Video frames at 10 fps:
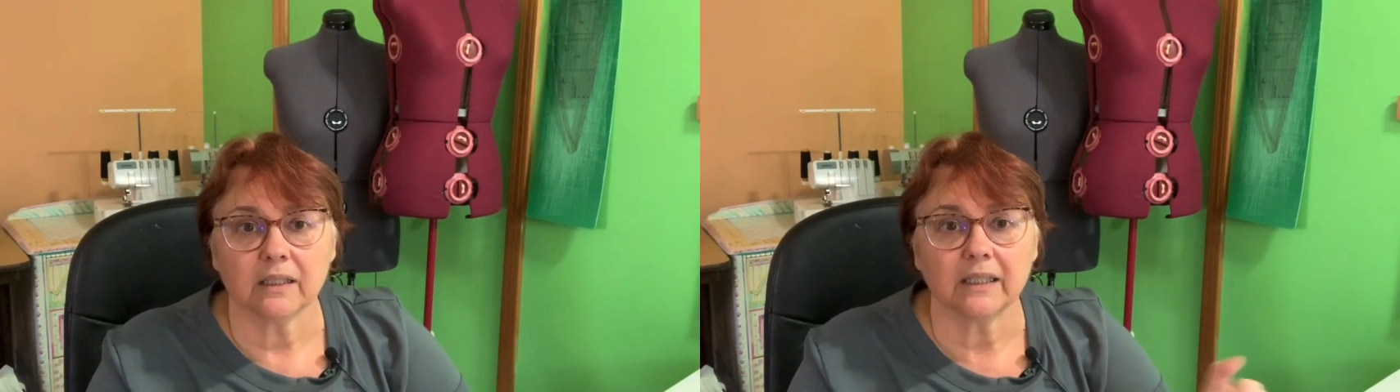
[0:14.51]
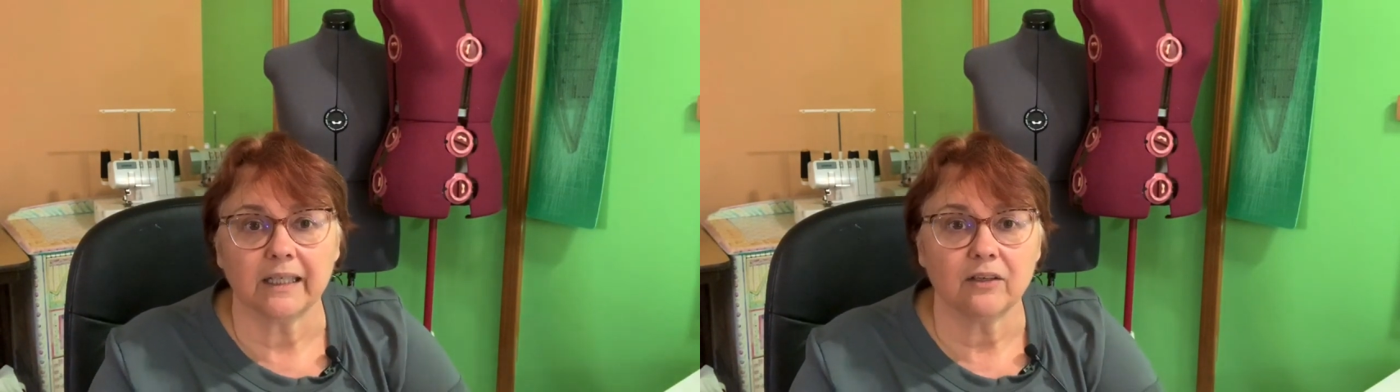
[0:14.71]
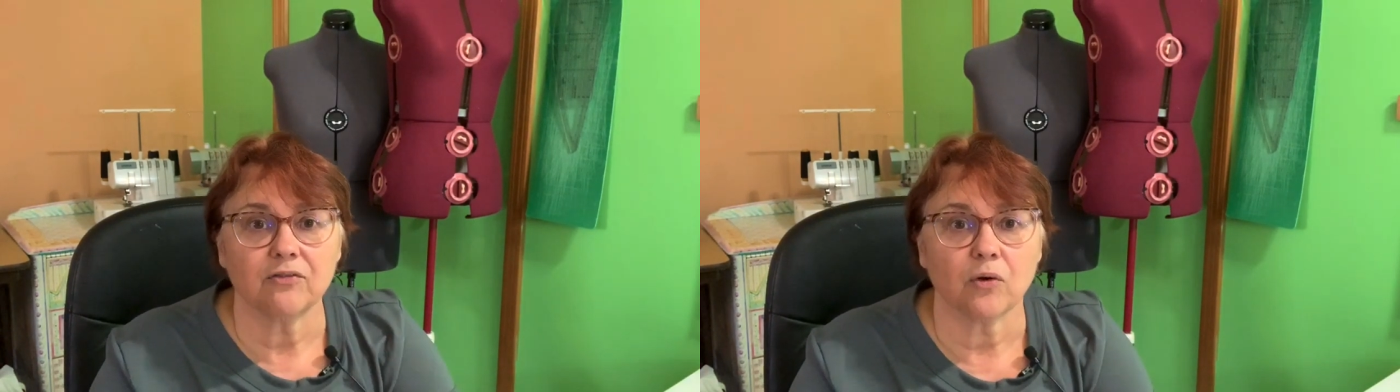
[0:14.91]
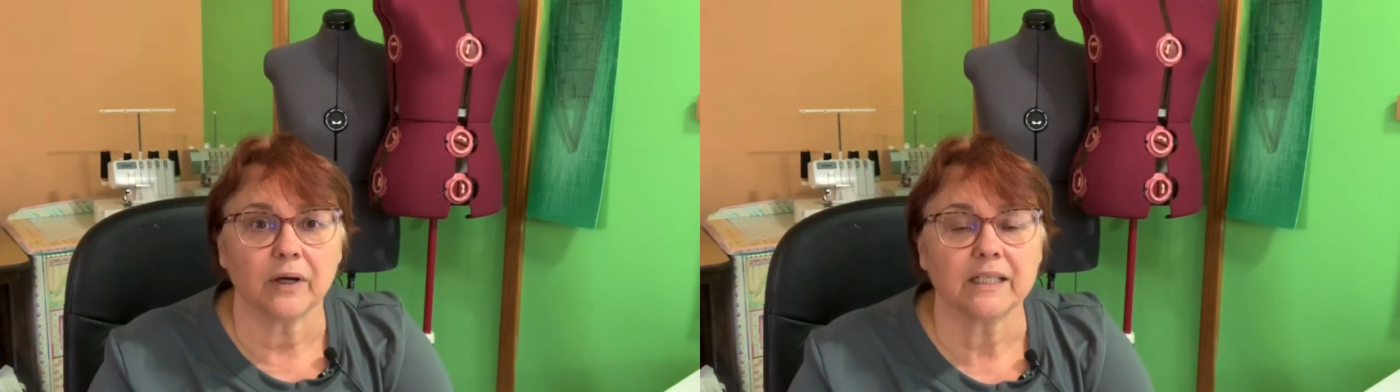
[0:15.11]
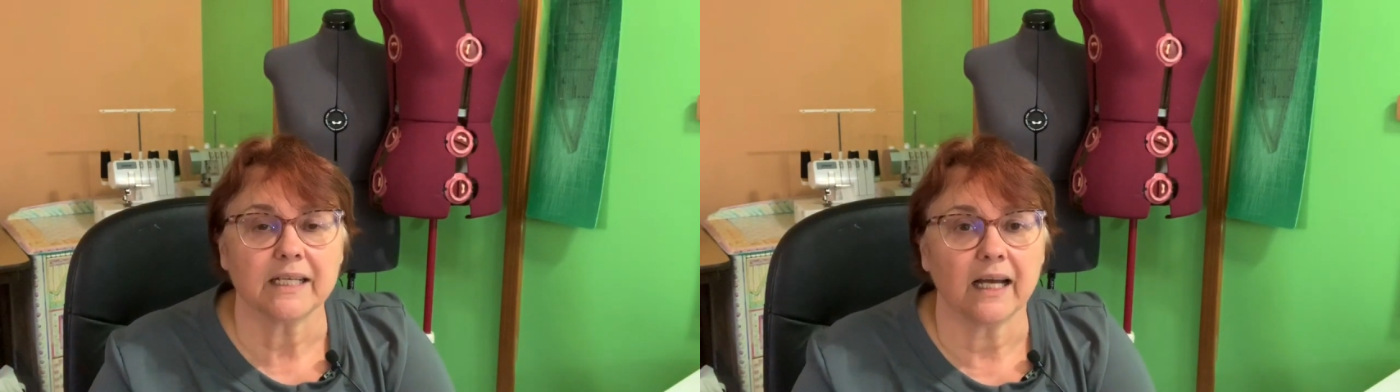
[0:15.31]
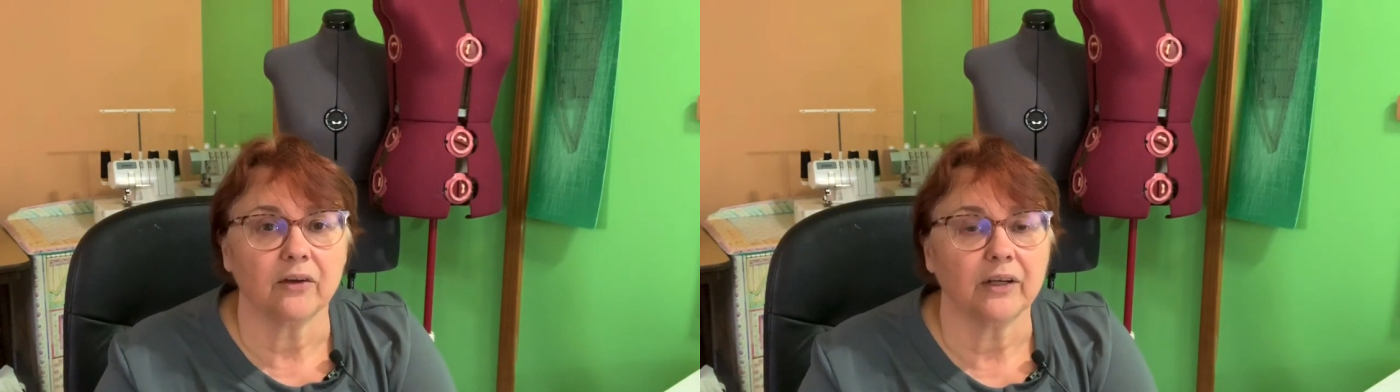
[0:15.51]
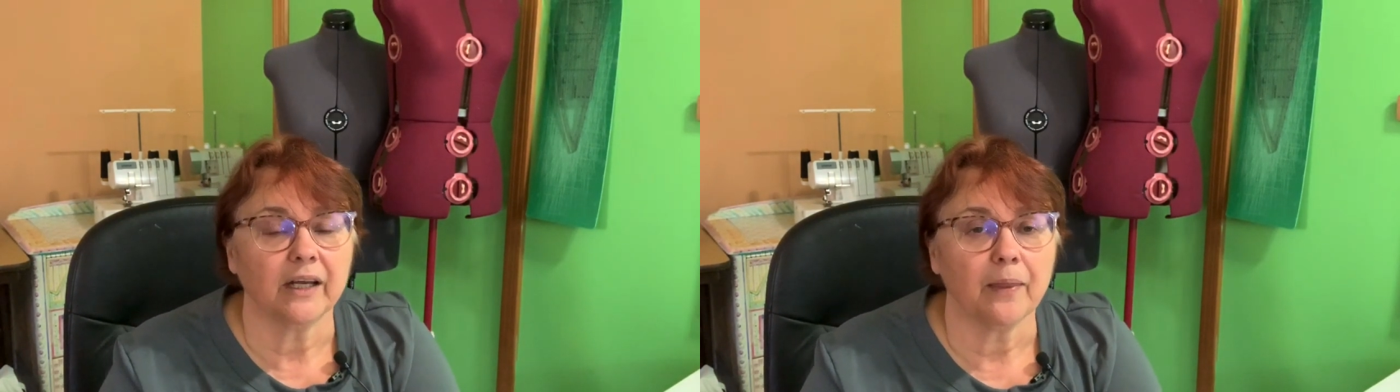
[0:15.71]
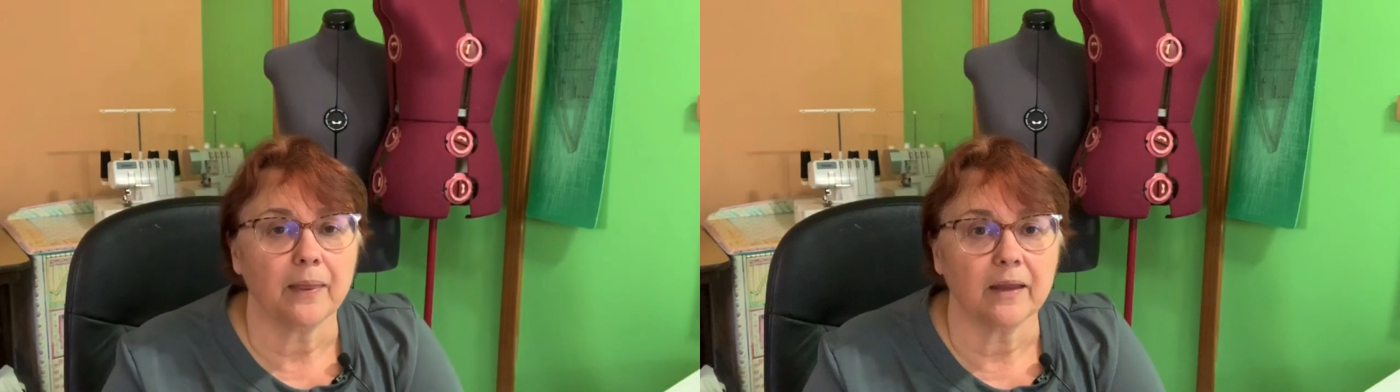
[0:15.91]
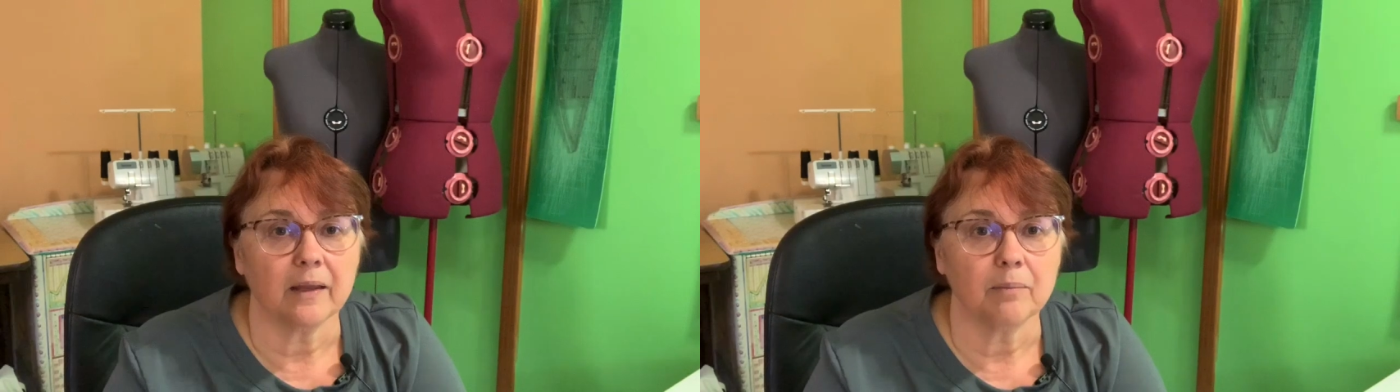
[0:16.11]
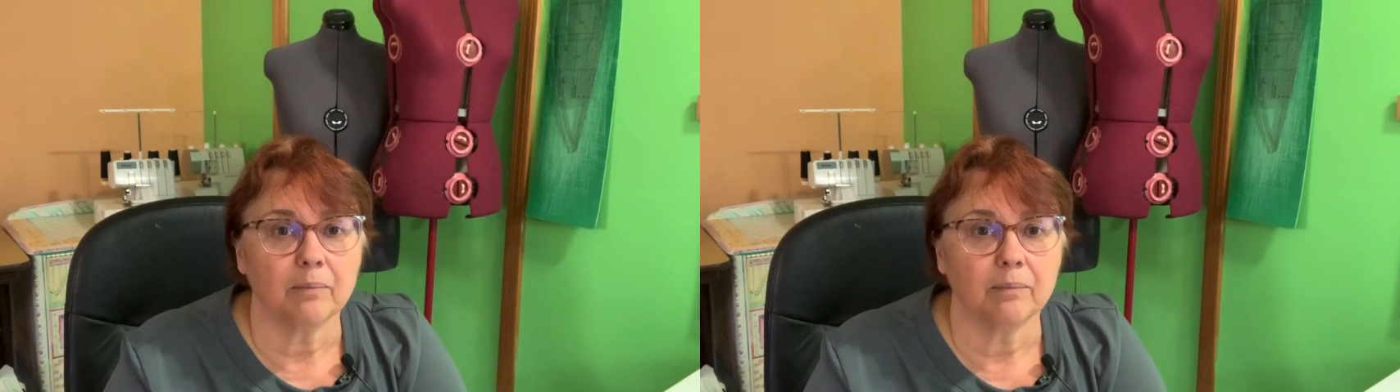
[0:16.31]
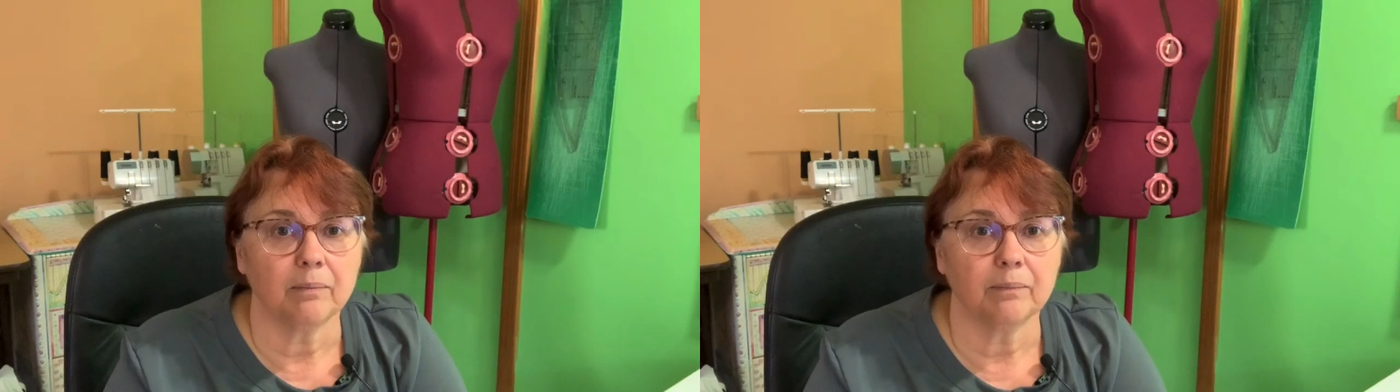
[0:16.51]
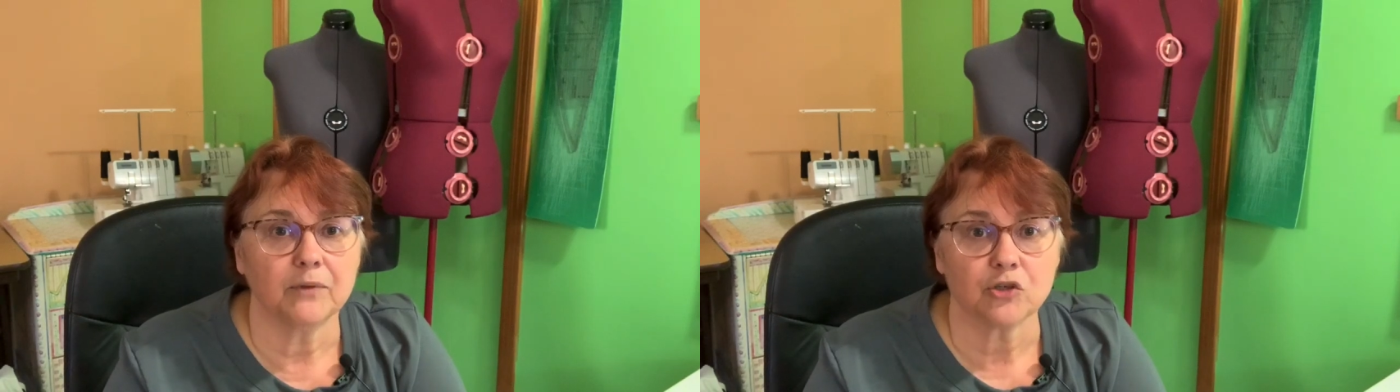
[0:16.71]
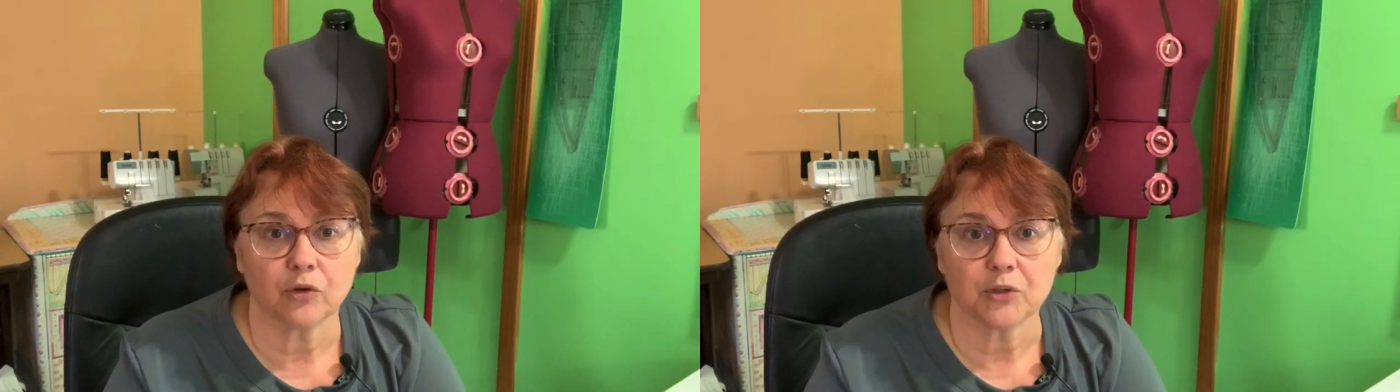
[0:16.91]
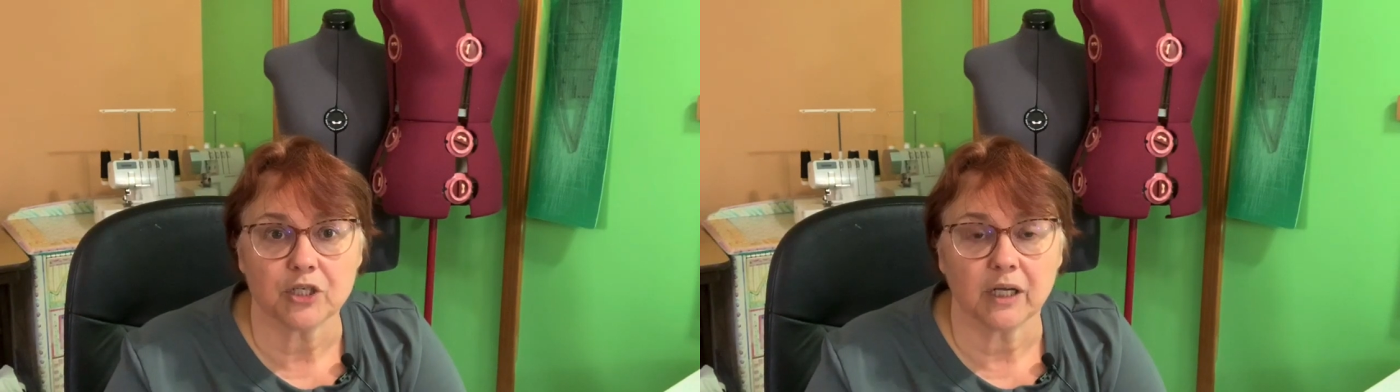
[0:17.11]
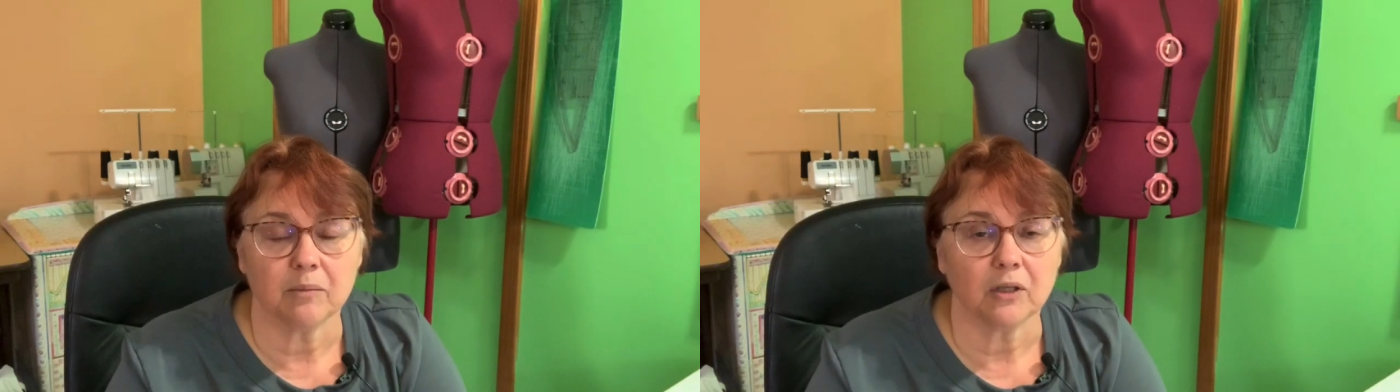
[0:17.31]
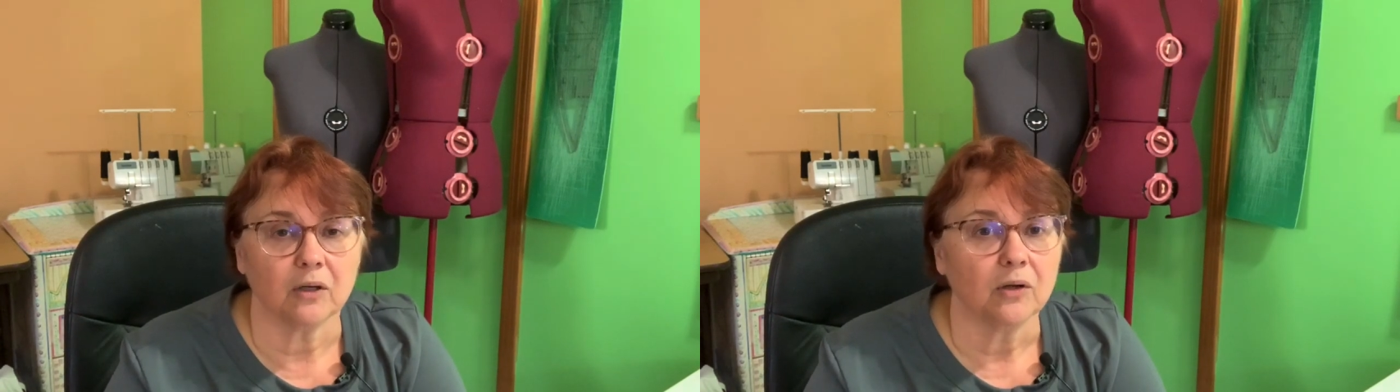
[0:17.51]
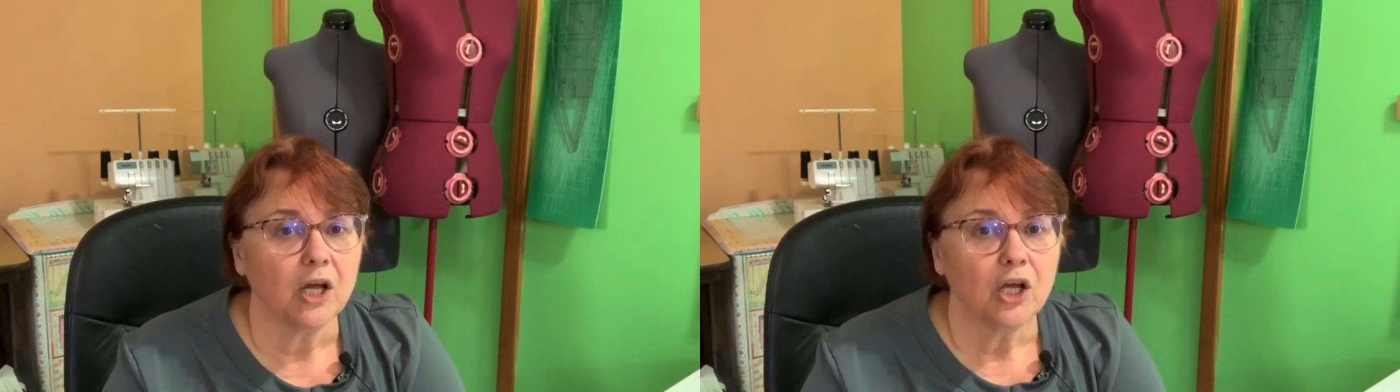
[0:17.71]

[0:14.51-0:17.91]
link for it down in the description down below.